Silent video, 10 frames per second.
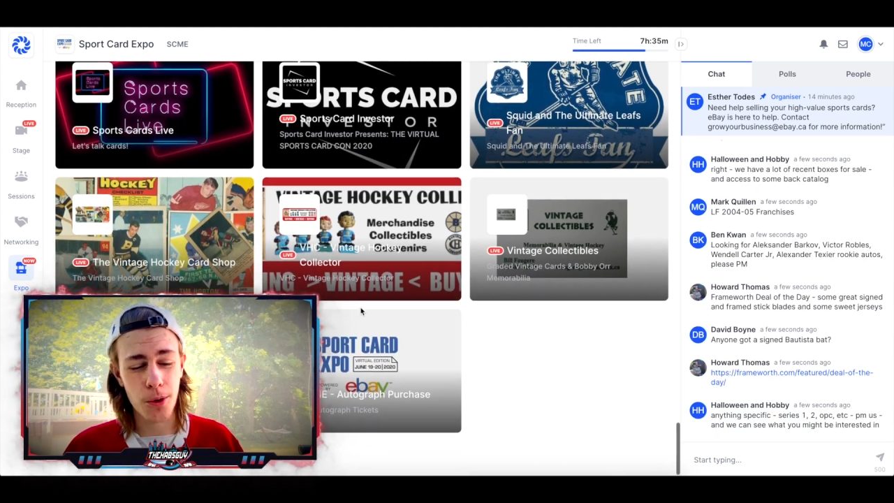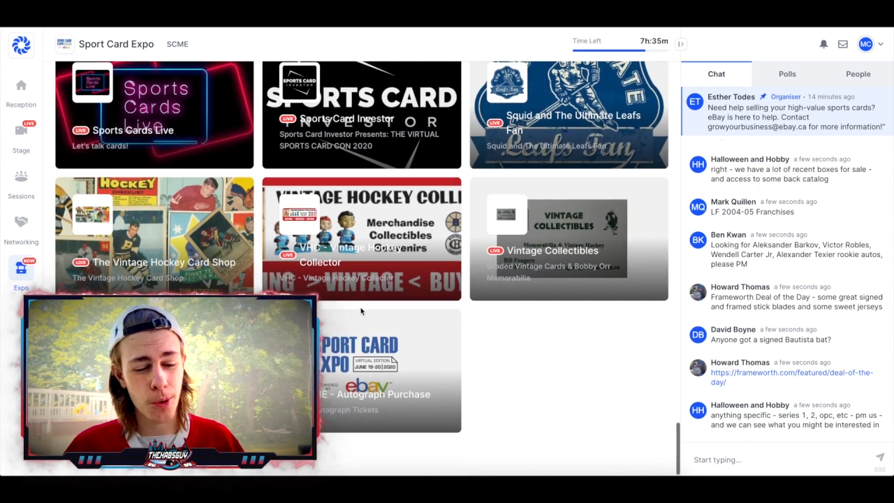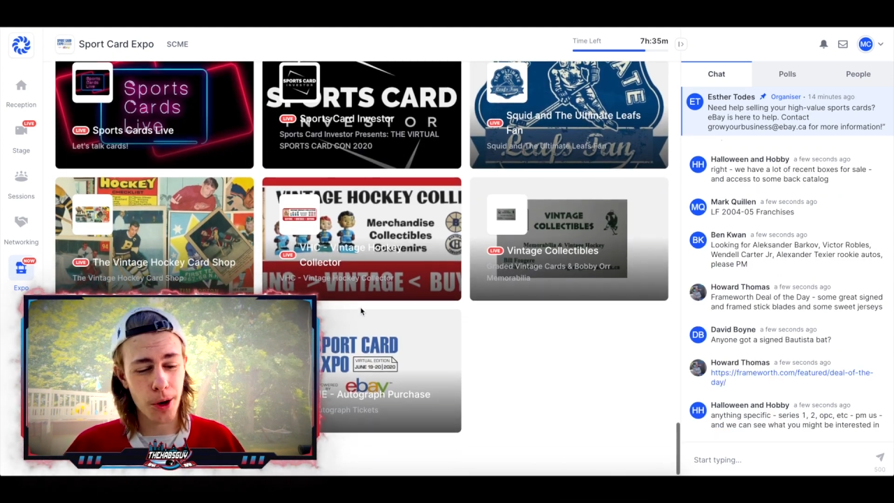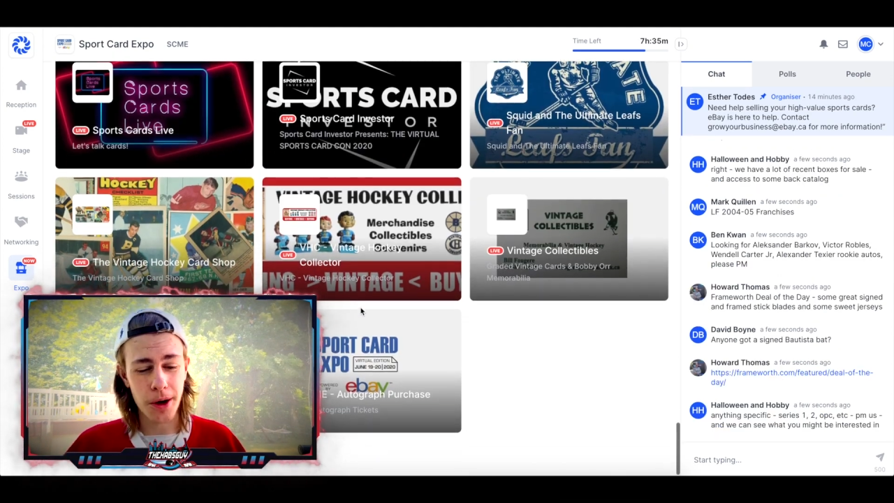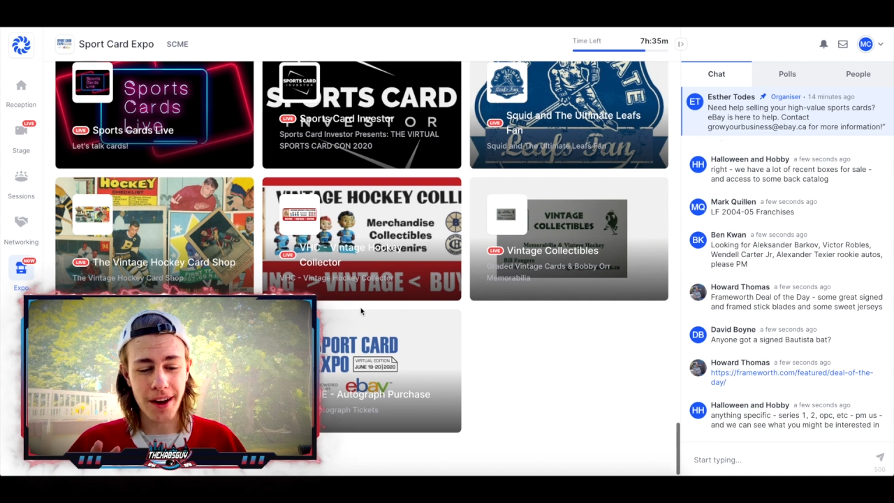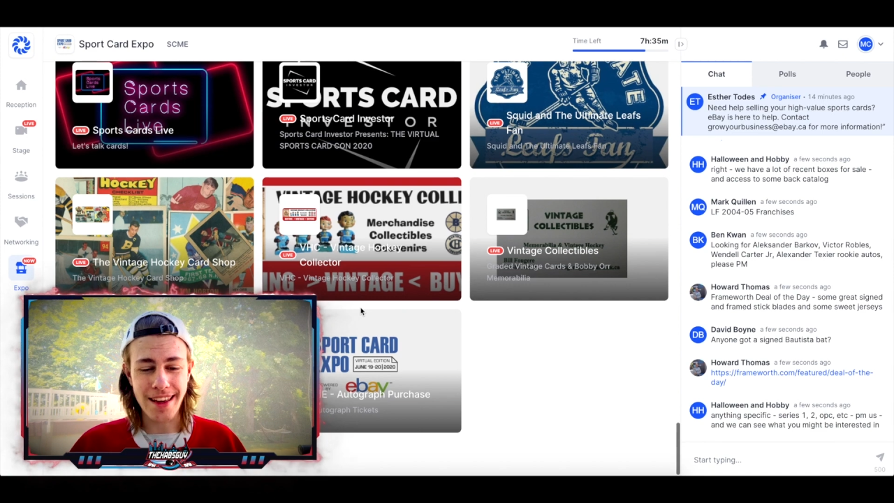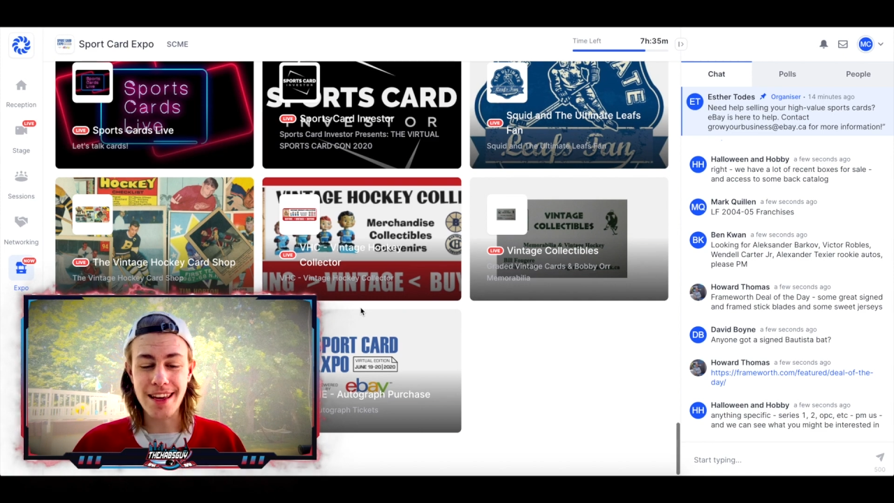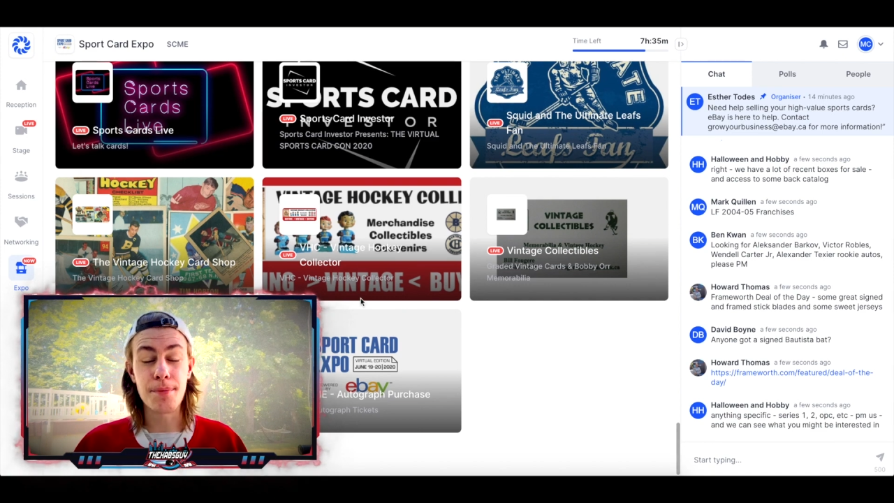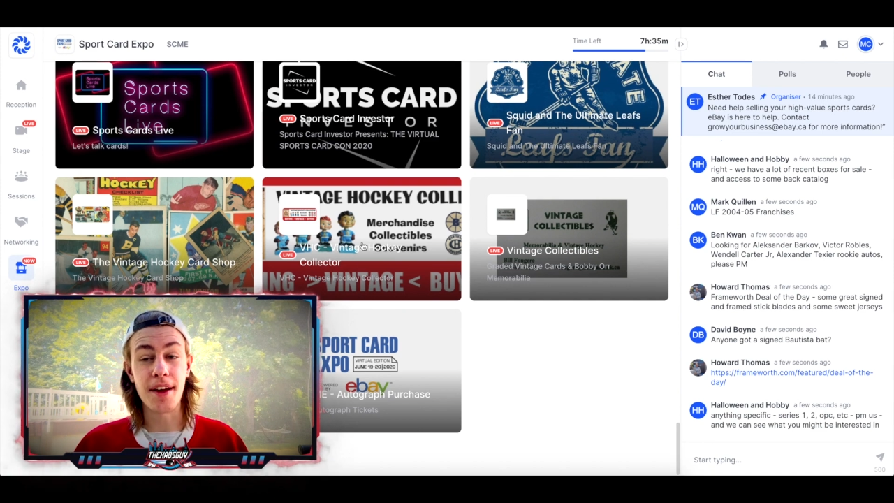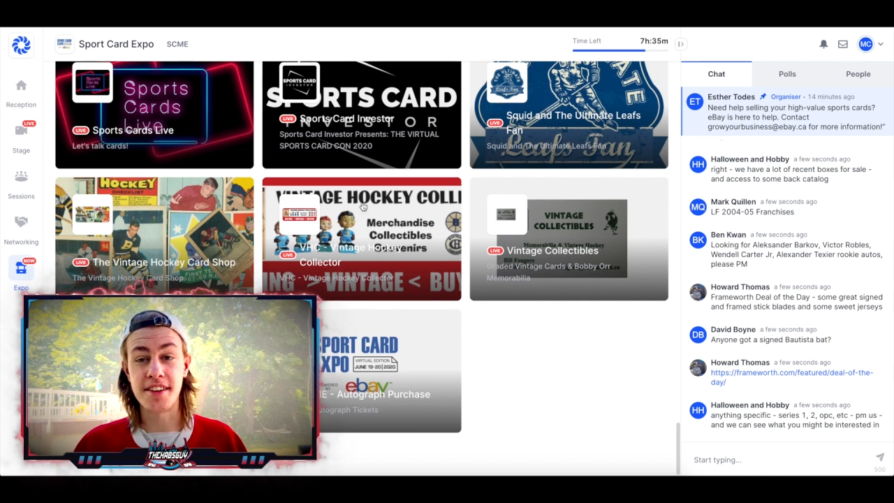were
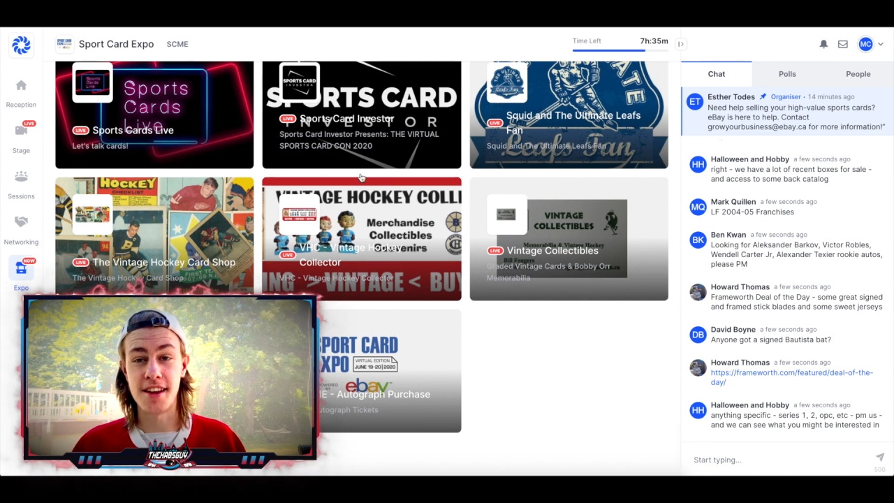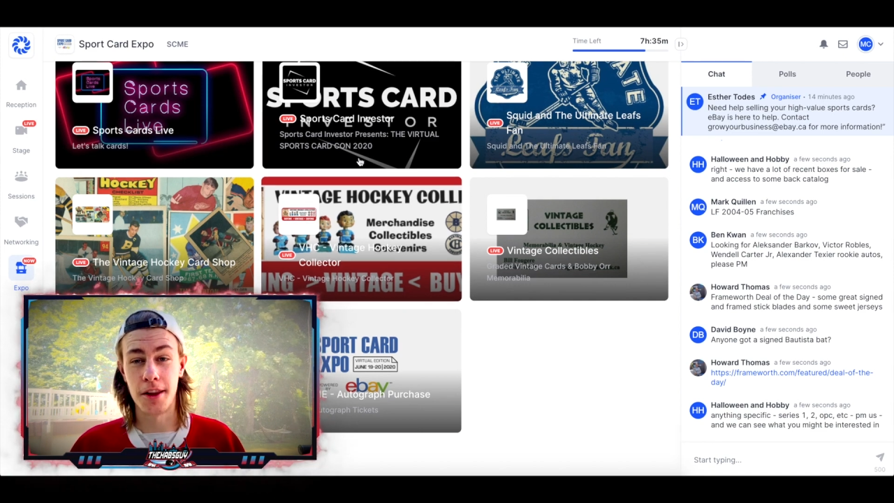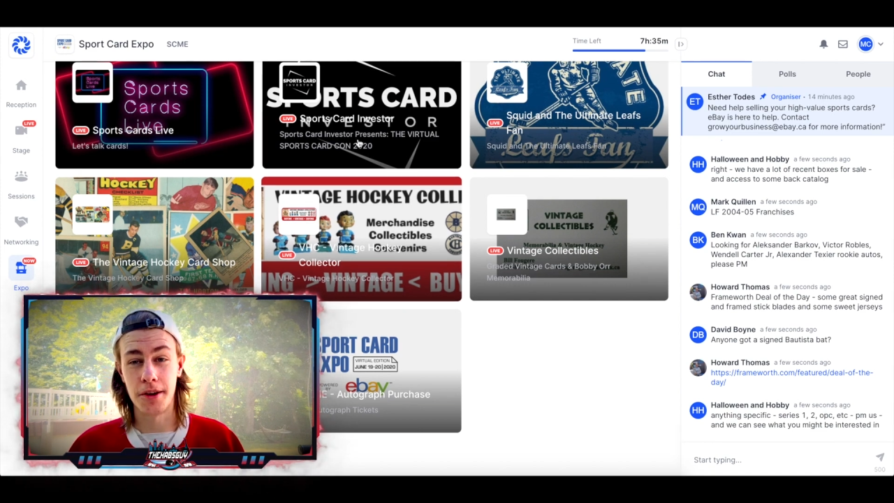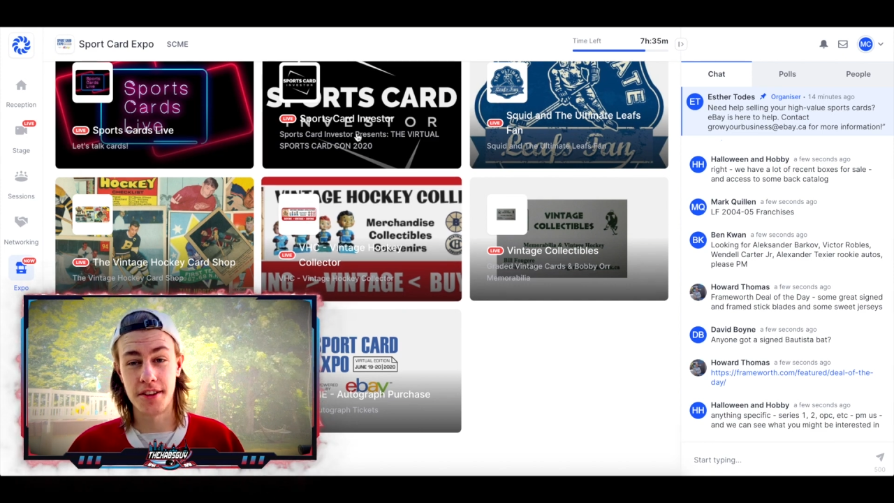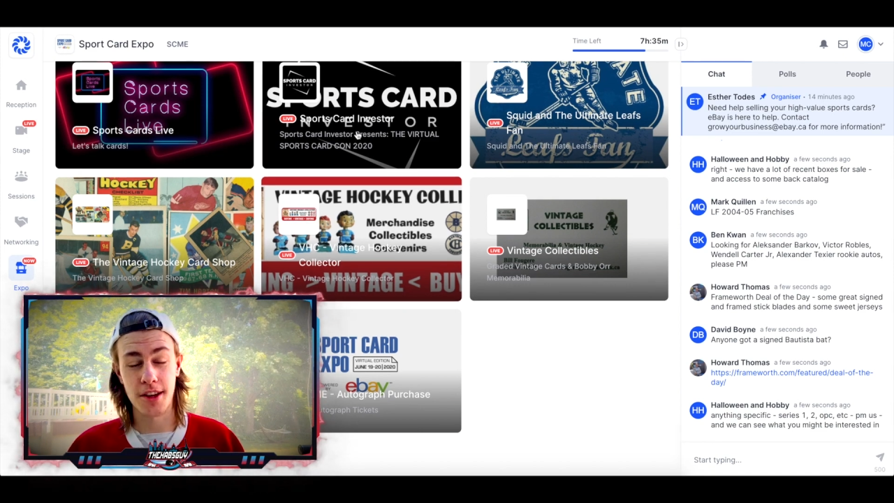eBay sellers,